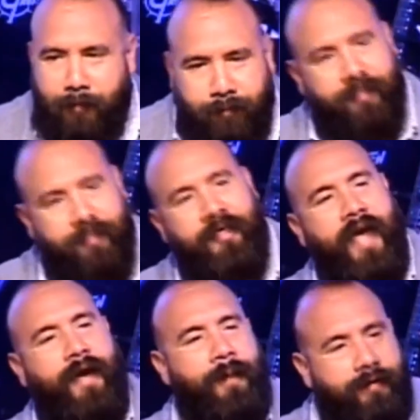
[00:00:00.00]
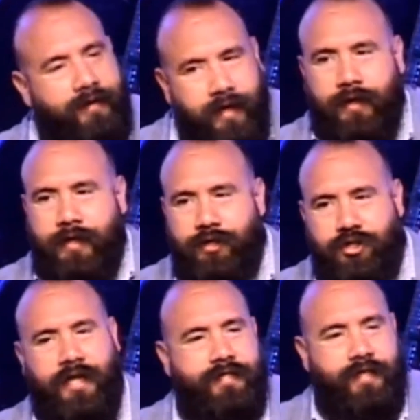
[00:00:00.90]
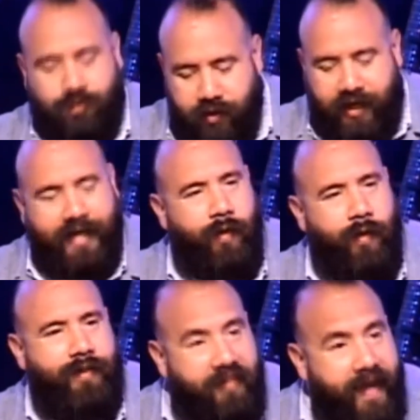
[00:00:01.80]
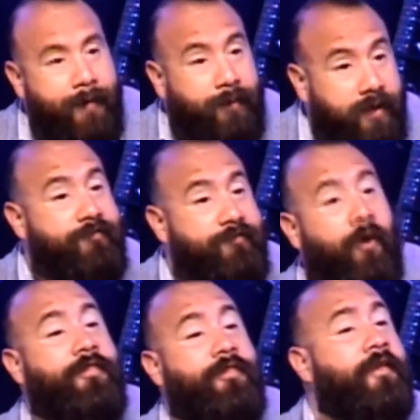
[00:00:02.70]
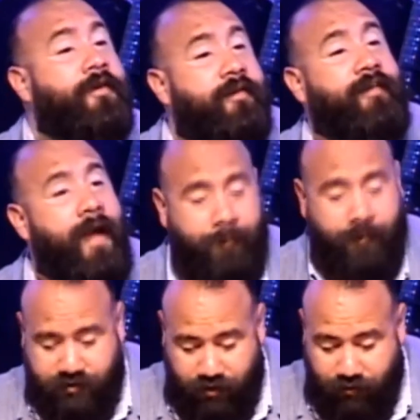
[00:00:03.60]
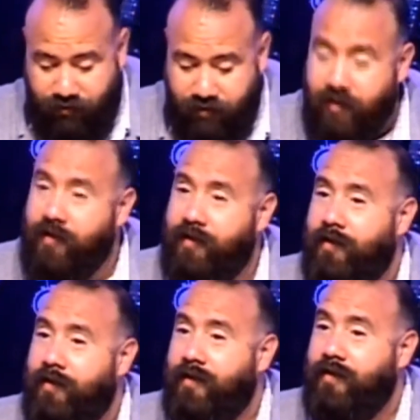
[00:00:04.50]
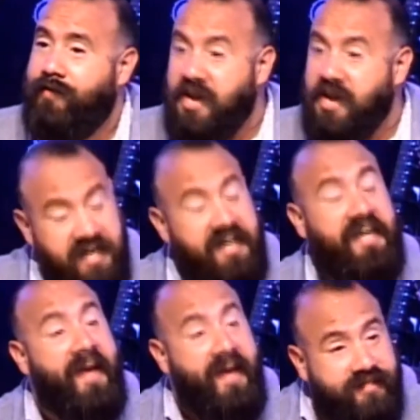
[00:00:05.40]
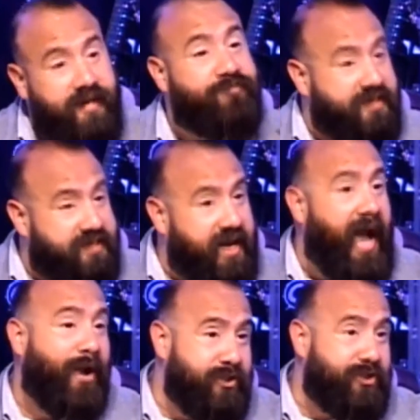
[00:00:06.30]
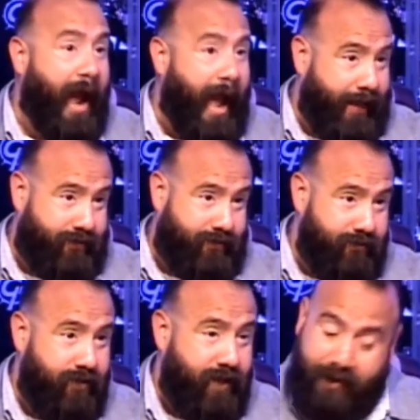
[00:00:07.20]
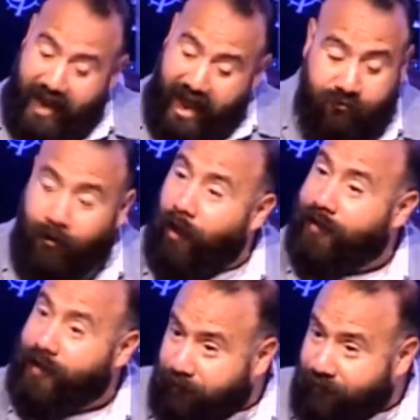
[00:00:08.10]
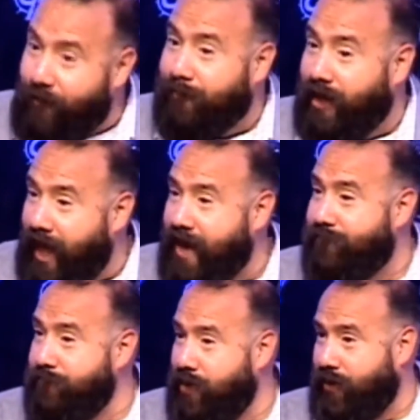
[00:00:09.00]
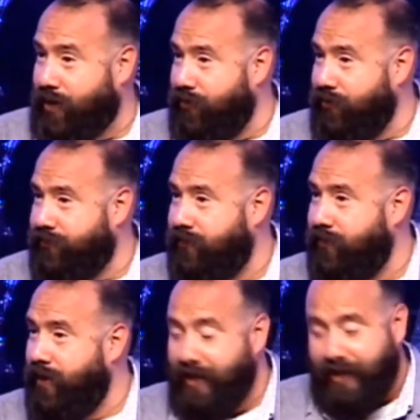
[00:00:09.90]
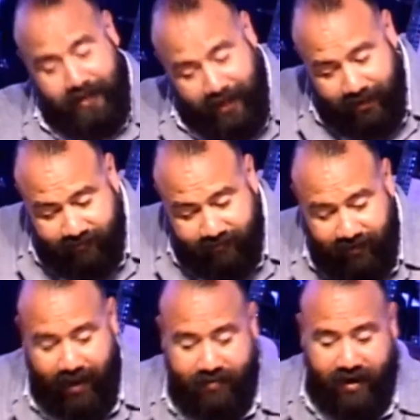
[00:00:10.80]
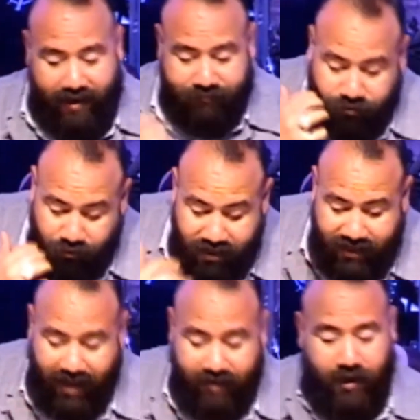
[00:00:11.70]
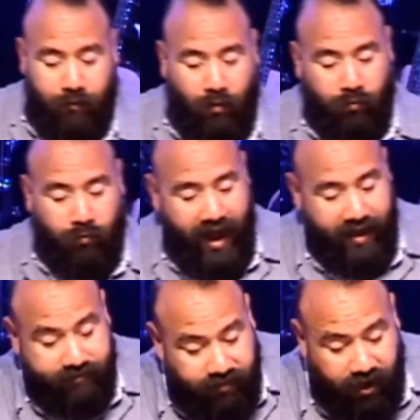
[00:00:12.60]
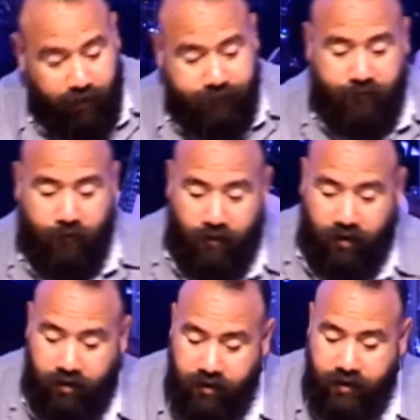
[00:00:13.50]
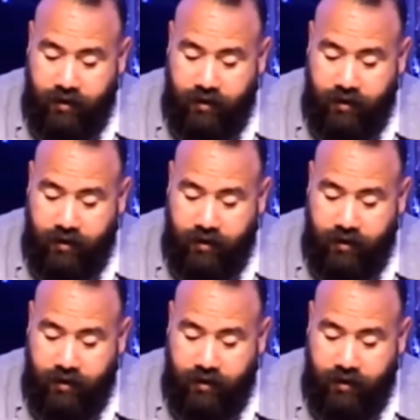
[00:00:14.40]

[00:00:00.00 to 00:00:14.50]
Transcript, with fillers: big thing about killing Jesus, well, guess what? They believe more than the disciples do just in case if this guy was right. I mean, after all, he performed a lot of miracles. He did say that after three days he will rise. Therefore,